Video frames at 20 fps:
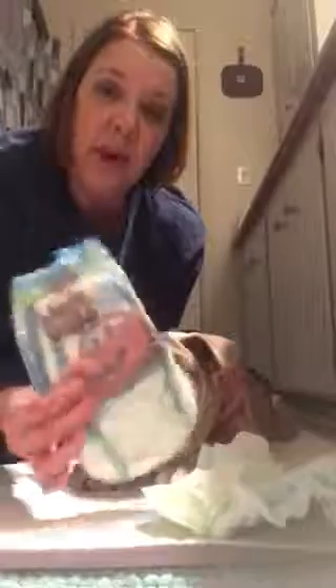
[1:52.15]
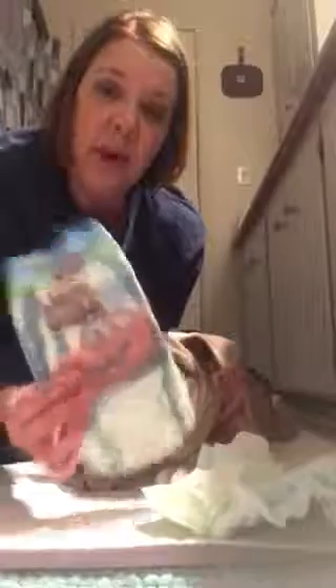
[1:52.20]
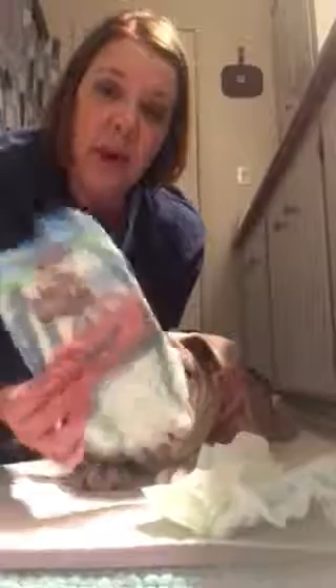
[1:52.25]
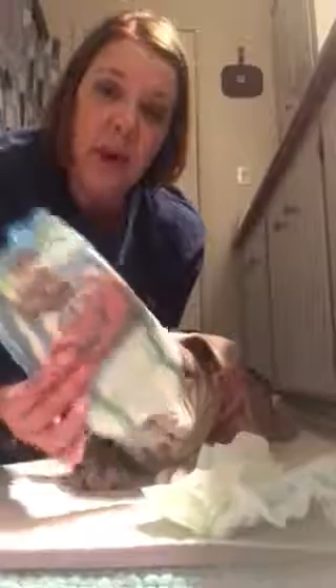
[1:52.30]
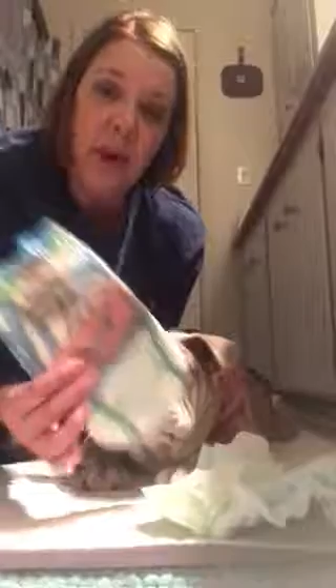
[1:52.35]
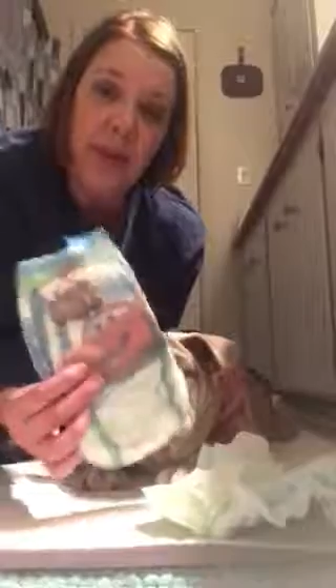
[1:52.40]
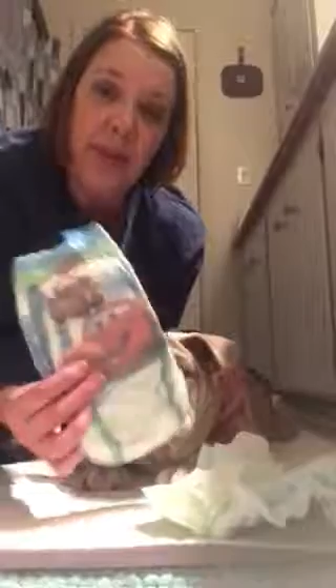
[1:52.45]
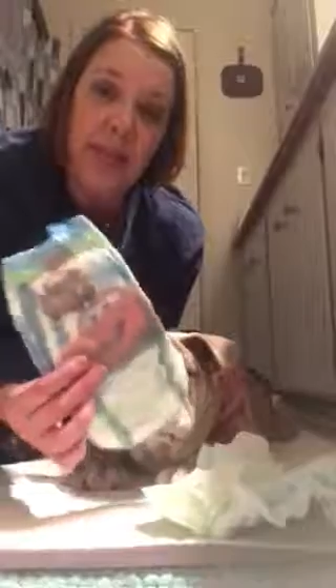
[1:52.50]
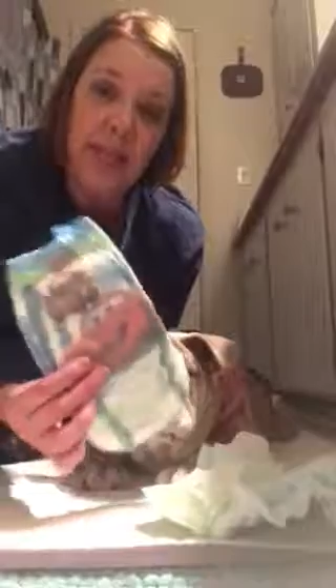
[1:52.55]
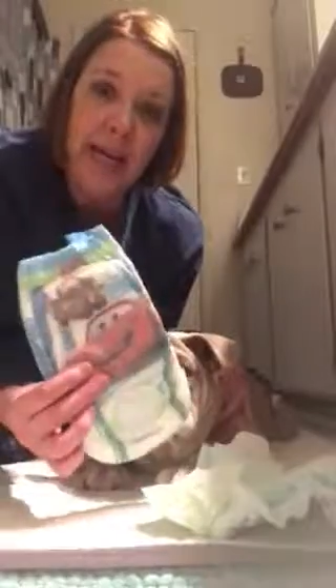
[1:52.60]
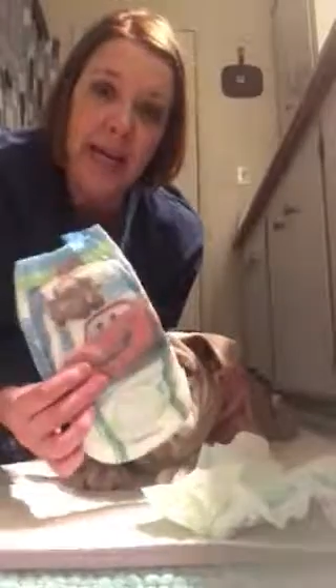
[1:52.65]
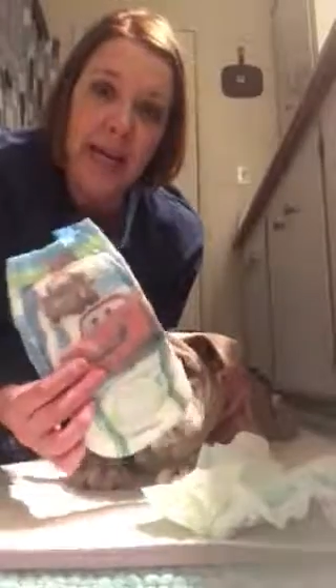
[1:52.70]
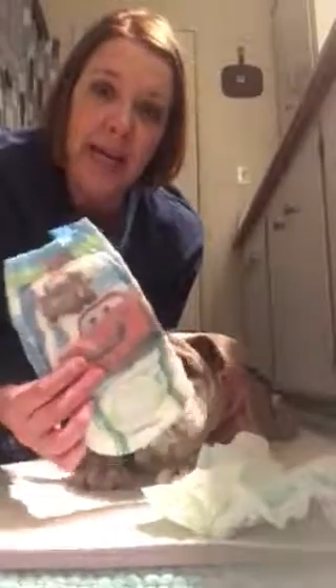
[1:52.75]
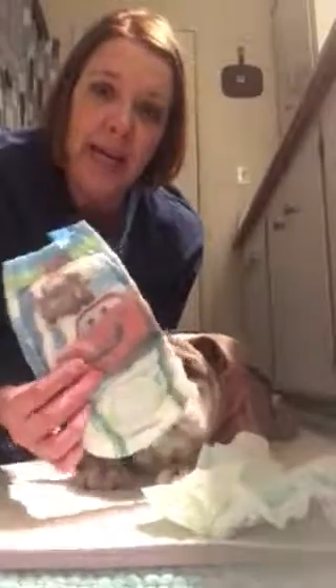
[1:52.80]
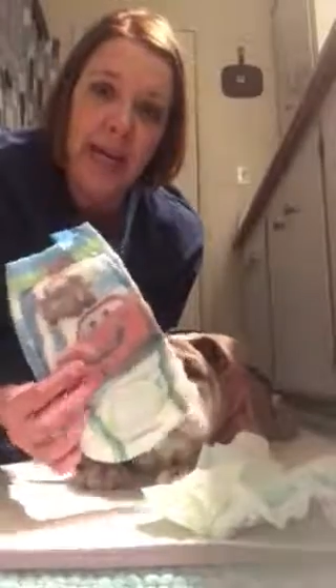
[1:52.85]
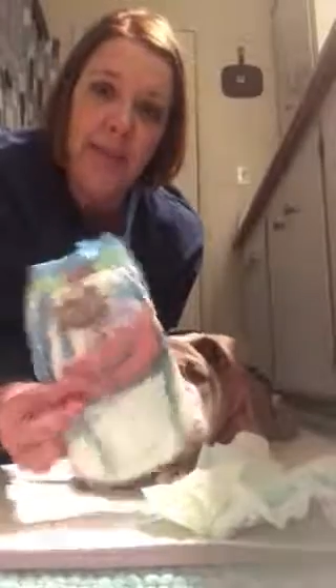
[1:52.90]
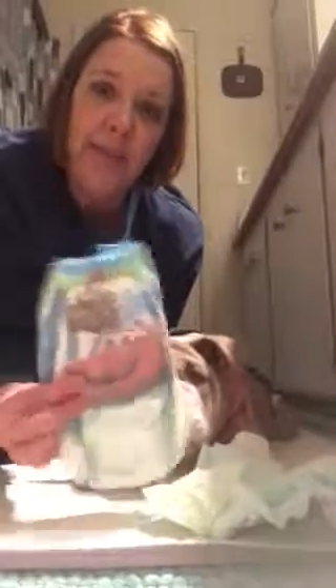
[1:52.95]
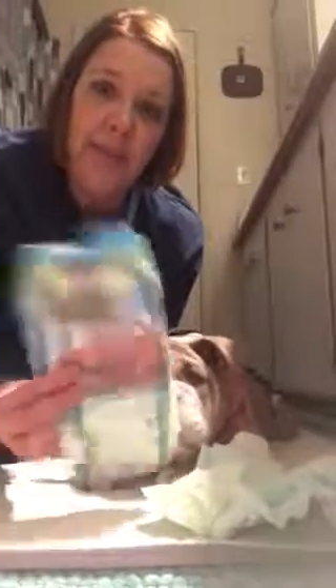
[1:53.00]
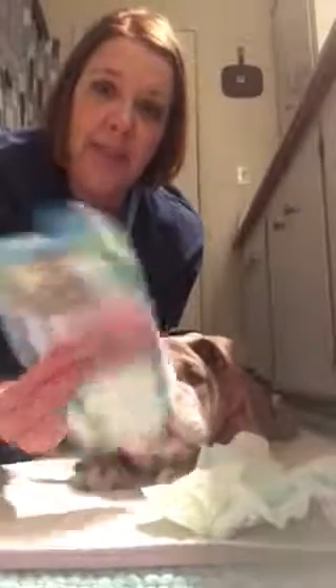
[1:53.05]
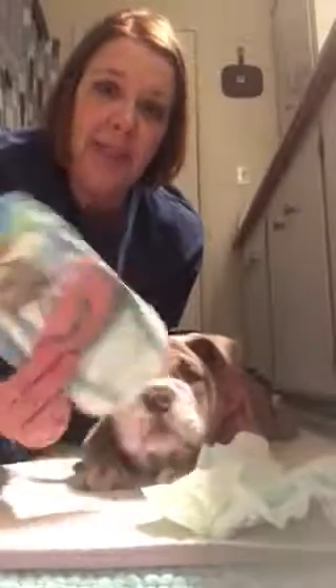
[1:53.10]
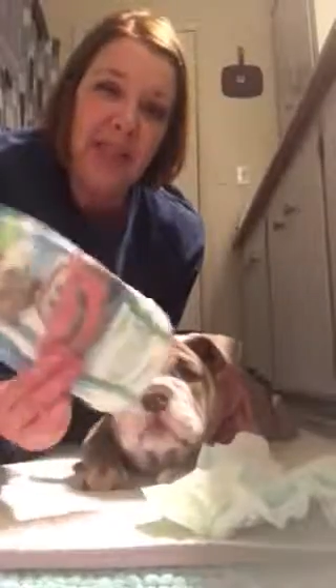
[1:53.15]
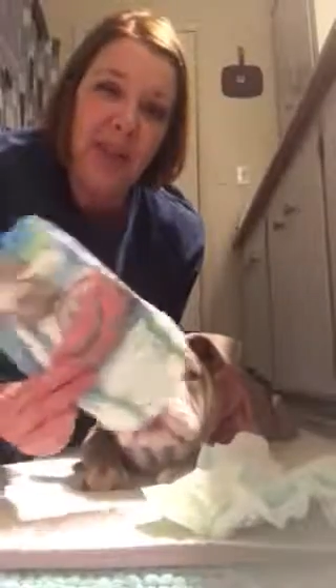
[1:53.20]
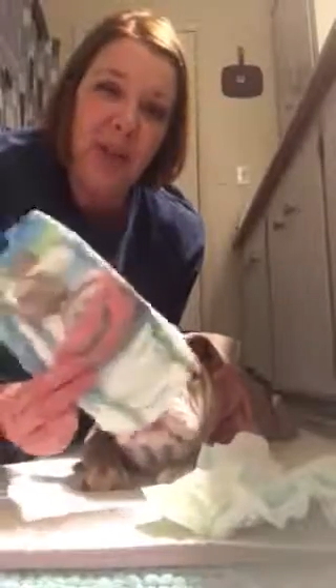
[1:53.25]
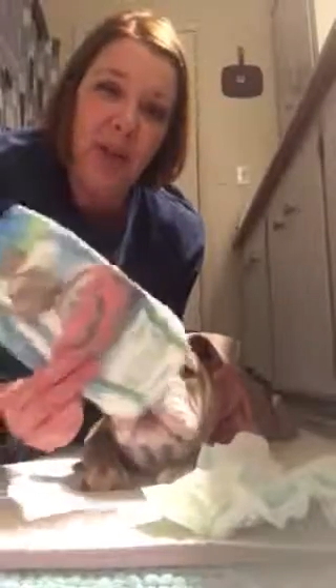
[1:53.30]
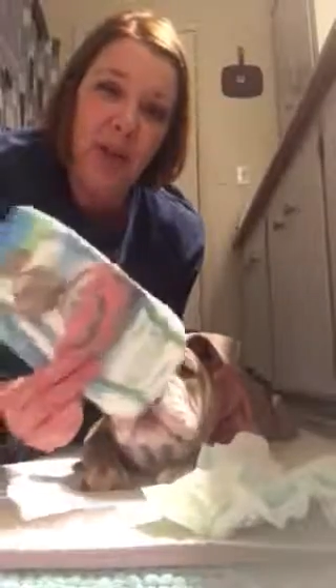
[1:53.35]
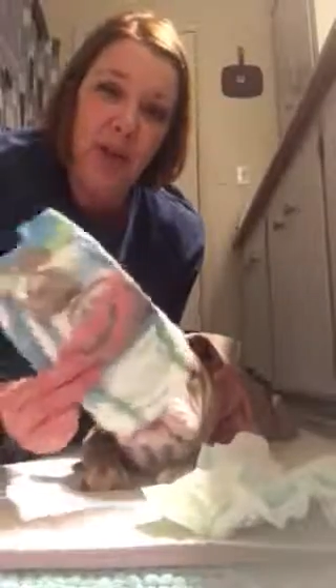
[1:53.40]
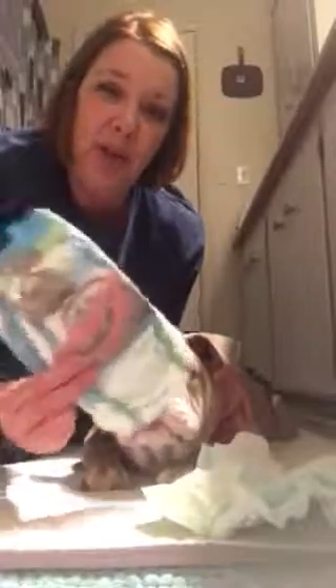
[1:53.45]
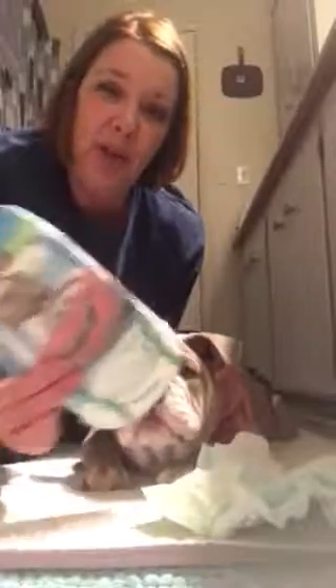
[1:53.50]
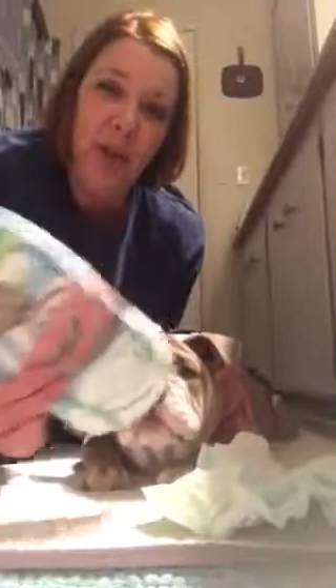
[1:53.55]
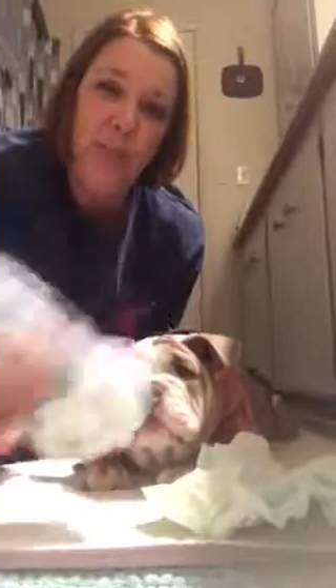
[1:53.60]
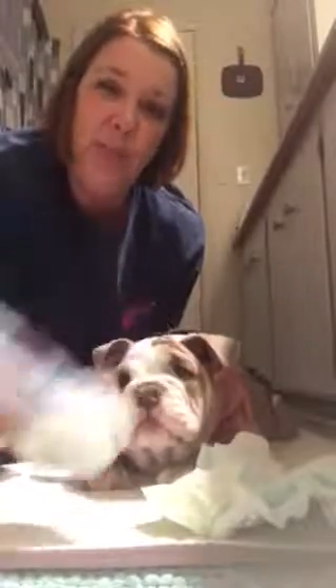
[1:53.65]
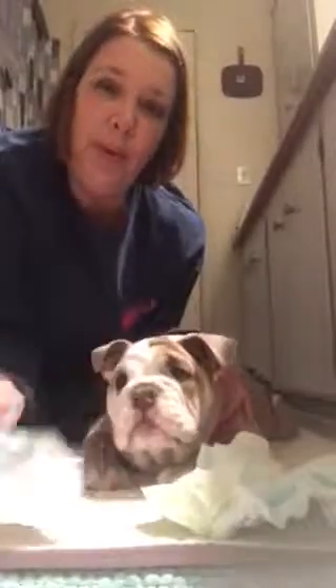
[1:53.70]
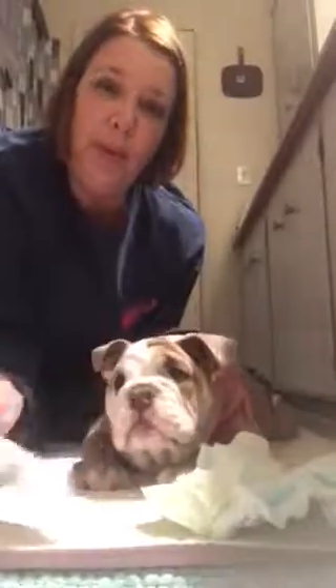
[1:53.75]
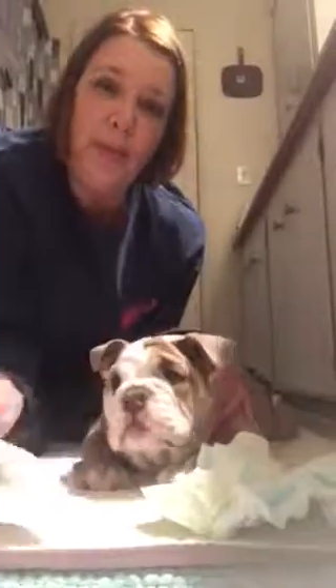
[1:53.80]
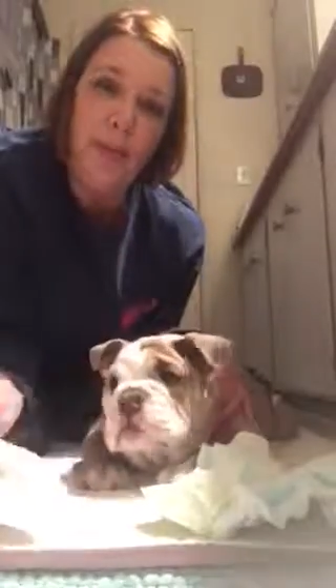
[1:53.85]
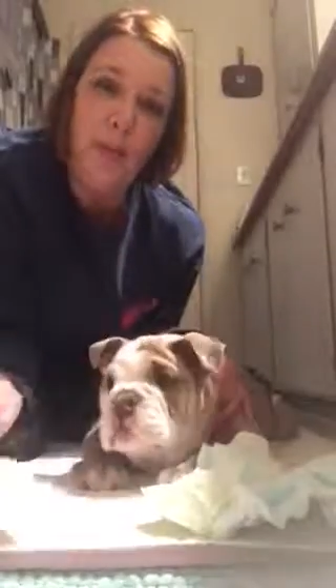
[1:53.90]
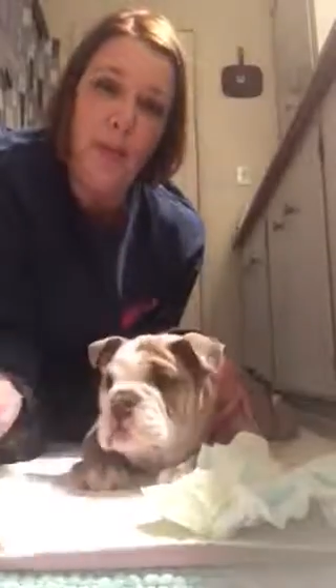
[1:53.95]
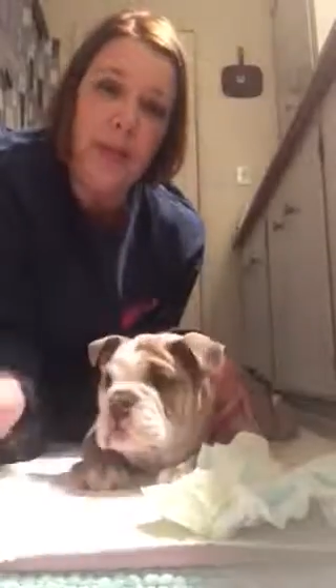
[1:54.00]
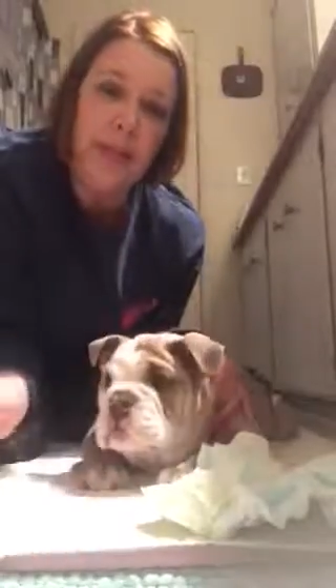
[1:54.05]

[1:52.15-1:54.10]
all the time is they're a little bit more